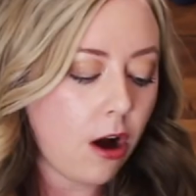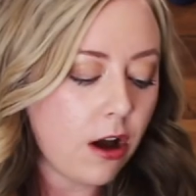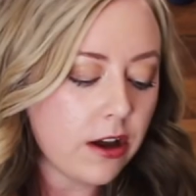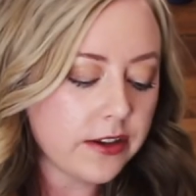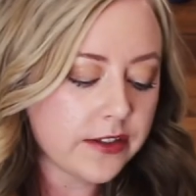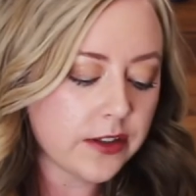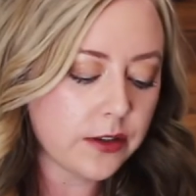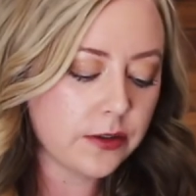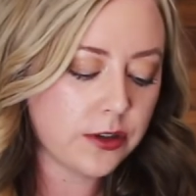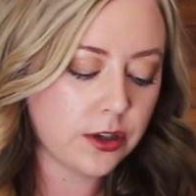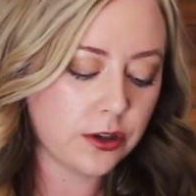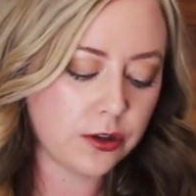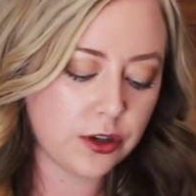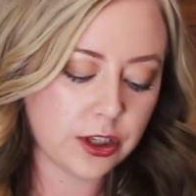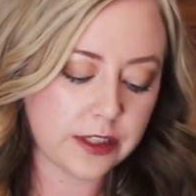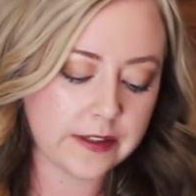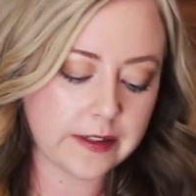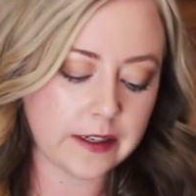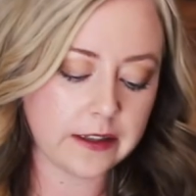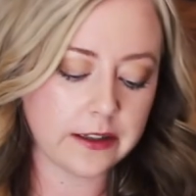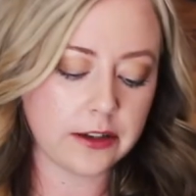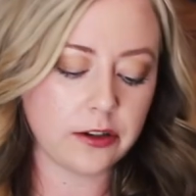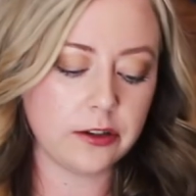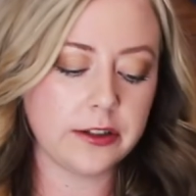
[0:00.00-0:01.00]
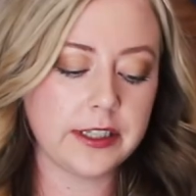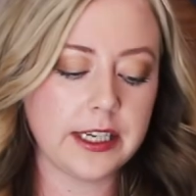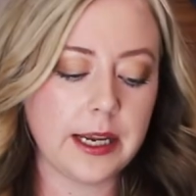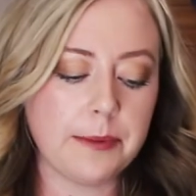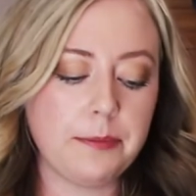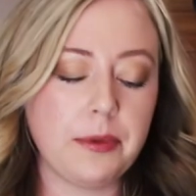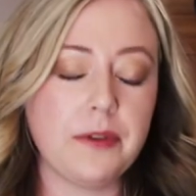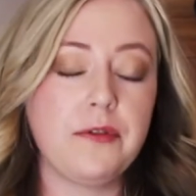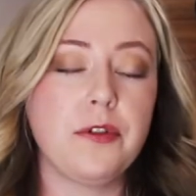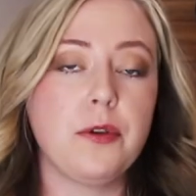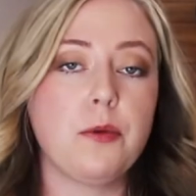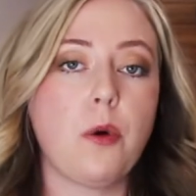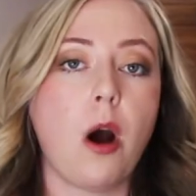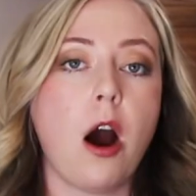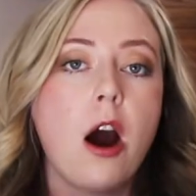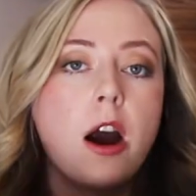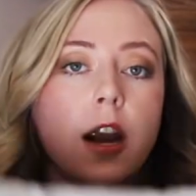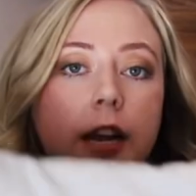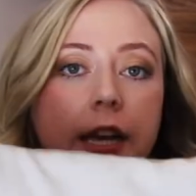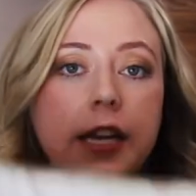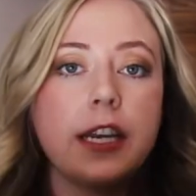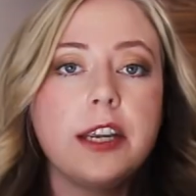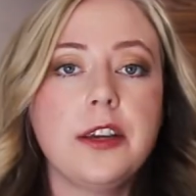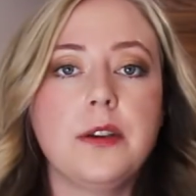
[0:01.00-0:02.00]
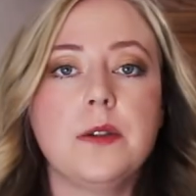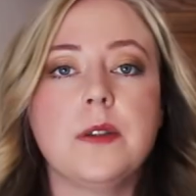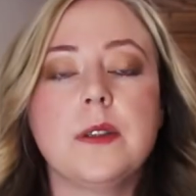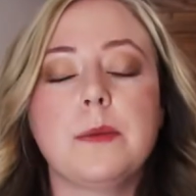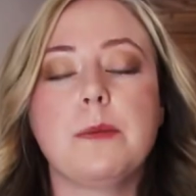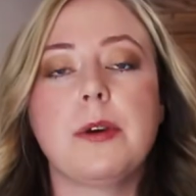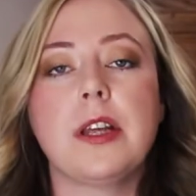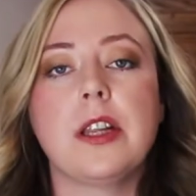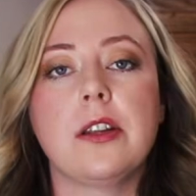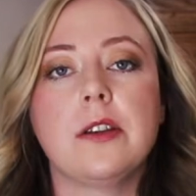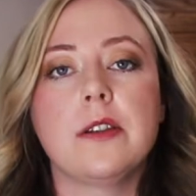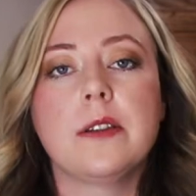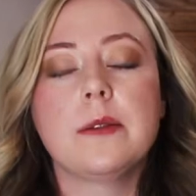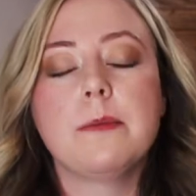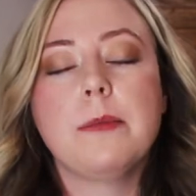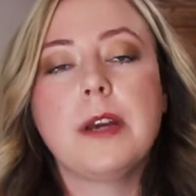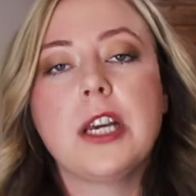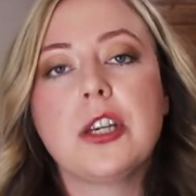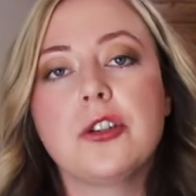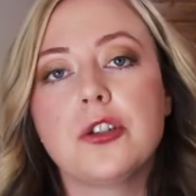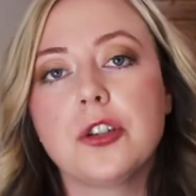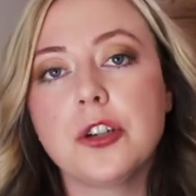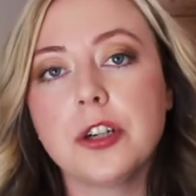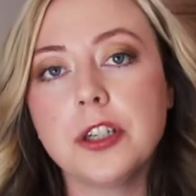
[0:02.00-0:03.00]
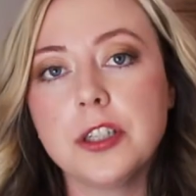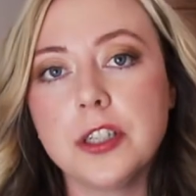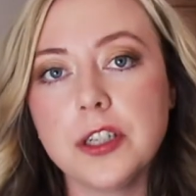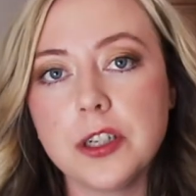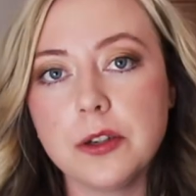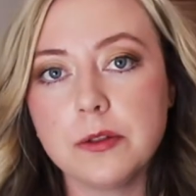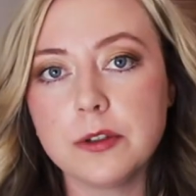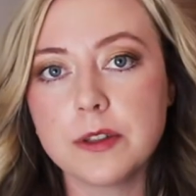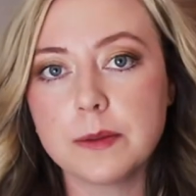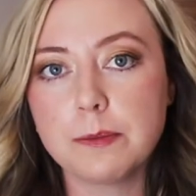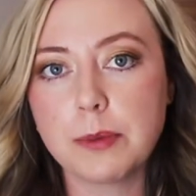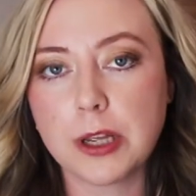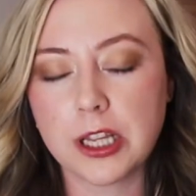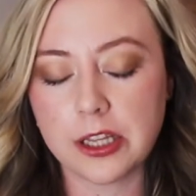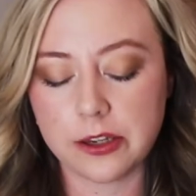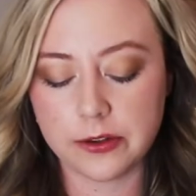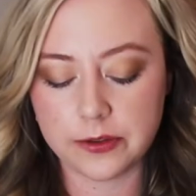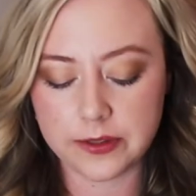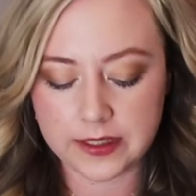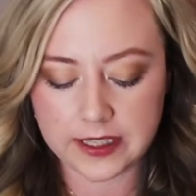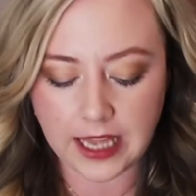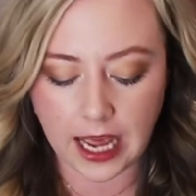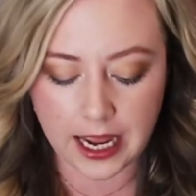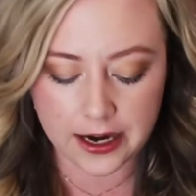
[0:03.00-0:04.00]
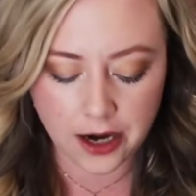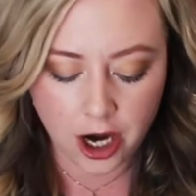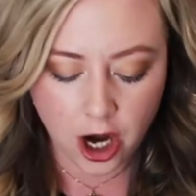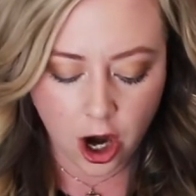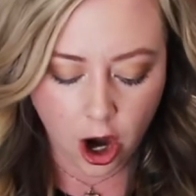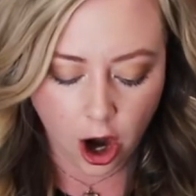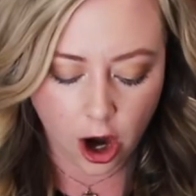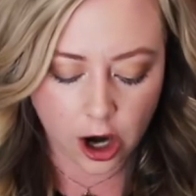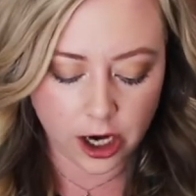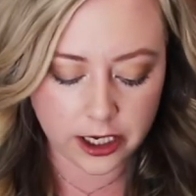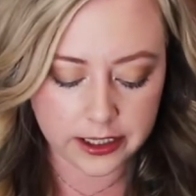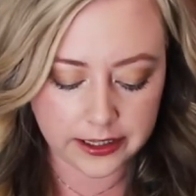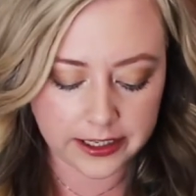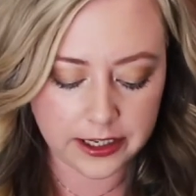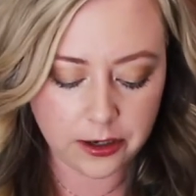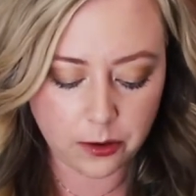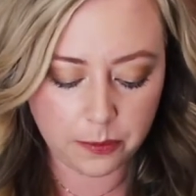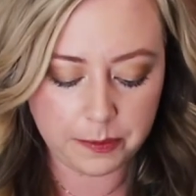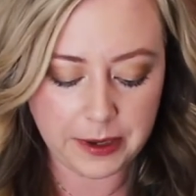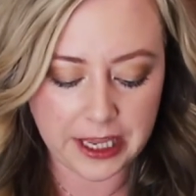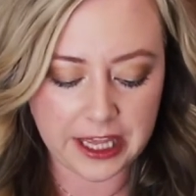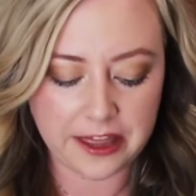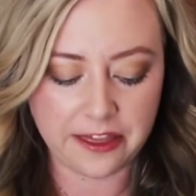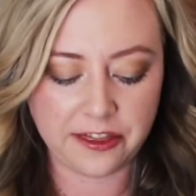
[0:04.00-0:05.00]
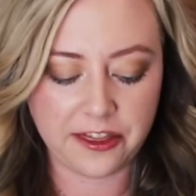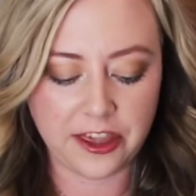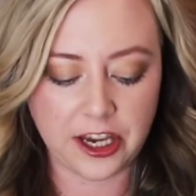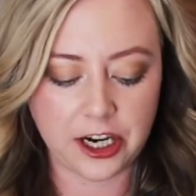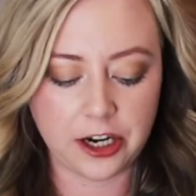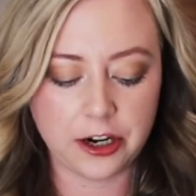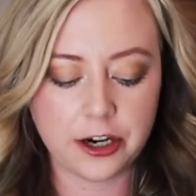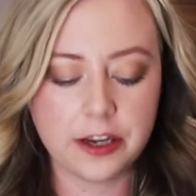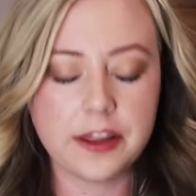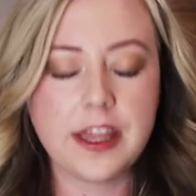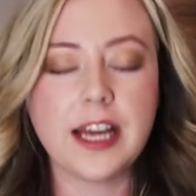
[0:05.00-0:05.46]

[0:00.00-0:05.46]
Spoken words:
also too, just a little tip, if you are going to use pillows, make sure to use pillows that are a little bit thicker.